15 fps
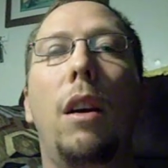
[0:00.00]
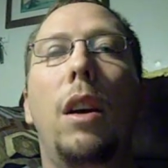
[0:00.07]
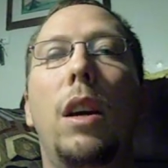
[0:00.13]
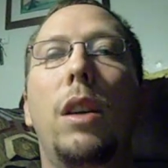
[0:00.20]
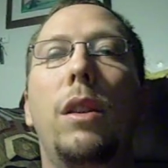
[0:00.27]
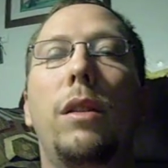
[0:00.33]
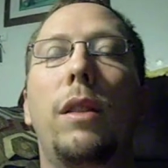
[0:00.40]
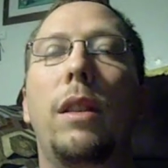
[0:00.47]

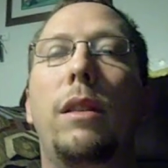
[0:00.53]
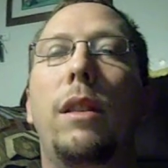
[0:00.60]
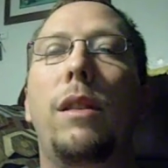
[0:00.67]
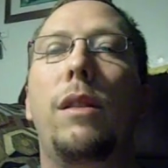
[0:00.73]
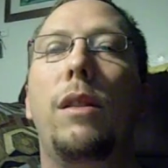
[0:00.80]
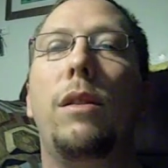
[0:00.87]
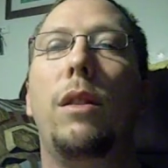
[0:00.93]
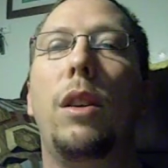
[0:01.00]
Since this is
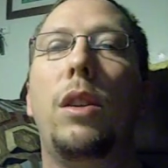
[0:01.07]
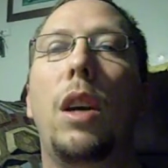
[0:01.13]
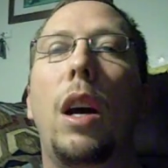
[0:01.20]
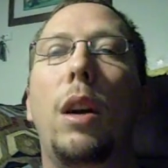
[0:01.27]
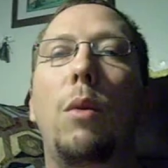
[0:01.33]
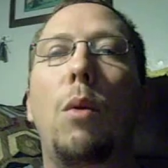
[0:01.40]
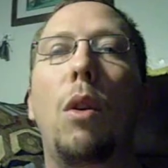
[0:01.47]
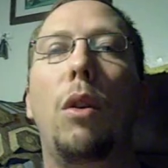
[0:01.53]
such high
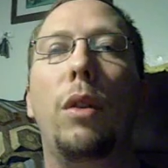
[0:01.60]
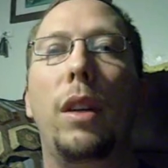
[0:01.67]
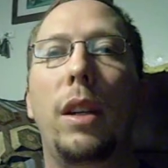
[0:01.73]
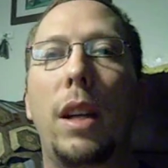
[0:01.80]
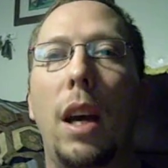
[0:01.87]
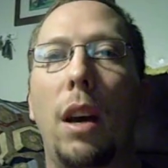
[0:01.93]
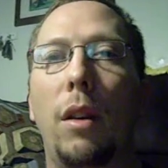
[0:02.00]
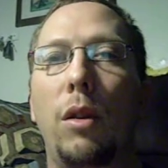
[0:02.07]
quality
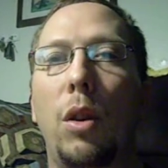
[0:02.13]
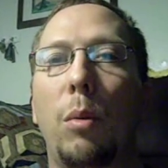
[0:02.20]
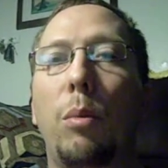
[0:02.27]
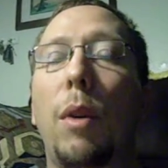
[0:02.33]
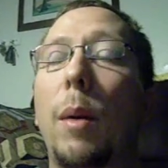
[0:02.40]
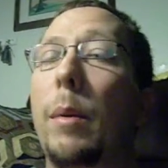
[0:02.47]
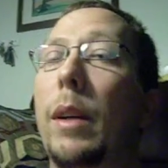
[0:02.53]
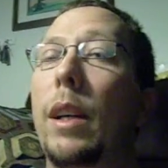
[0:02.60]
down, you're probably
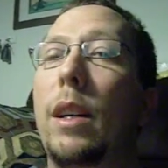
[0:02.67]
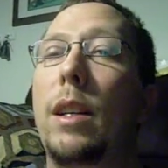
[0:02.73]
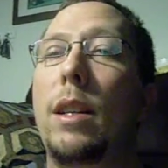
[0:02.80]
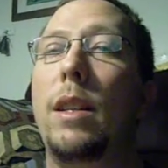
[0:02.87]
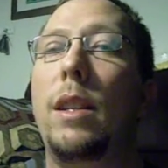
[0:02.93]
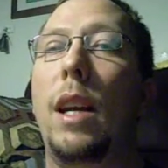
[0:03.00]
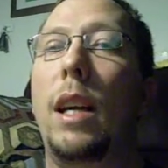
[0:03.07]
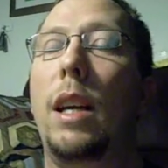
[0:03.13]
going to need to
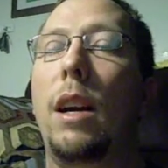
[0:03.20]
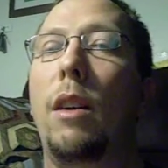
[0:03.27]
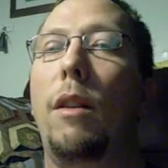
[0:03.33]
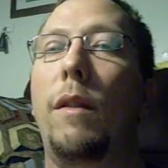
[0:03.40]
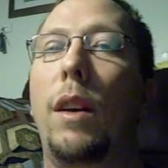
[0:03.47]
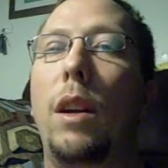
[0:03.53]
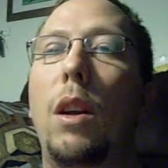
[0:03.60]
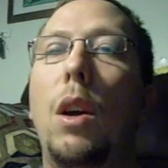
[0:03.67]
take care of it,
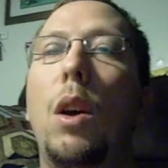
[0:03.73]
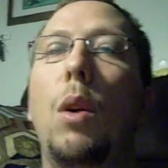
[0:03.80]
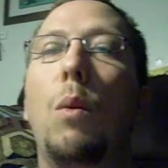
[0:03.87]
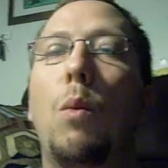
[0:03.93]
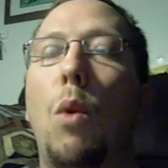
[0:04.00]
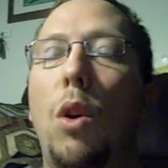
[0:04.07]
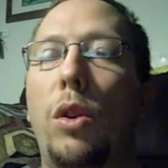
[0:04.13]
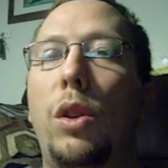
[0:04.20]

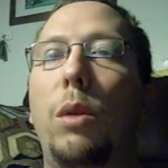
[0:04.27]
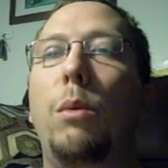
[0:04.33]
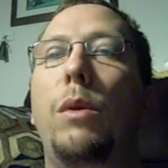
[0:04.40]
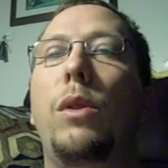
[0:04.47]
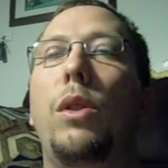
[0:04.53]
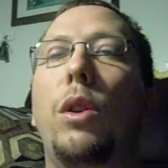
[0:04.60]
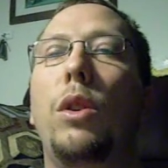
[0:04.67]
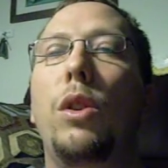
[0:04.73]
wash it with
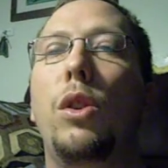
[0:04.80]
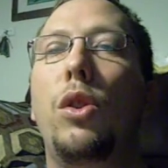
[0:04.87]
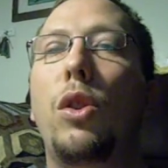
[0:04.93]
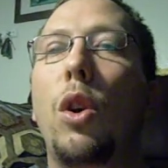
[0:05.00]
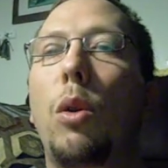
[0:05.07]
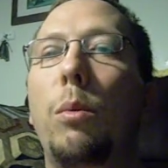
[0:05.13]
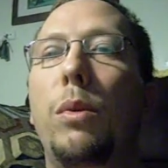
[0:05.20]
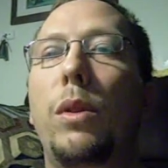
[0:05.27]
certain
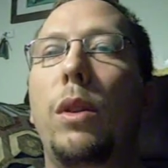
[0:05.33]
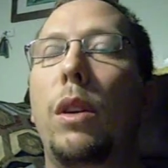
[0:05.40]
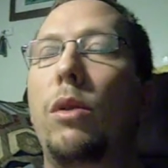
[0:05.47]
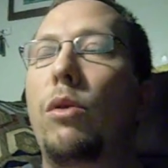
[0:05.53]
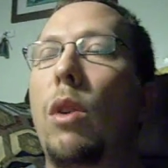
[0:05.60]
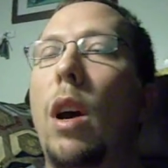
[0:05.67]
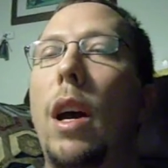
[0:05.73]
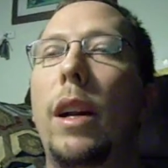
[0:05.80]
soaps, and
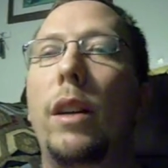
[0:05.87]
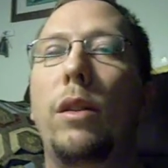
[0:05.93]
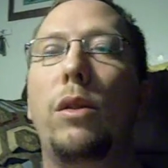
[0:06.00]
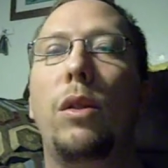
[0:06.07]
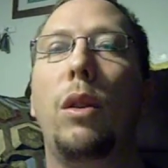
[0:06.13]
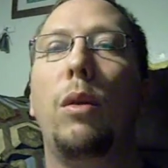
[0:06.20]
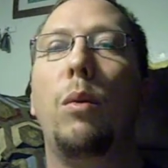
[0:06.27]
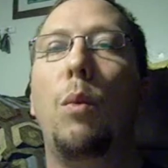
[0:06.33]
dry it in
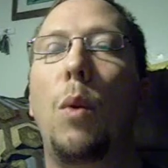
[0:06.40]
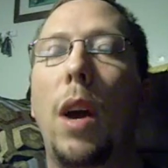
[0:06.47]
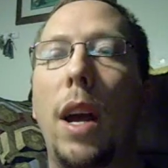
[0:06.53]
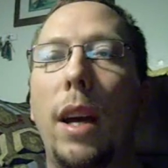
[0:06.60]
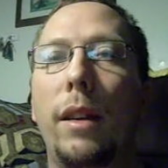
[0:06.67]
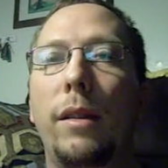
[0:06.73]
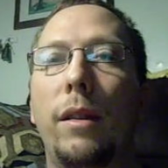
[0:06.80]
certain ways,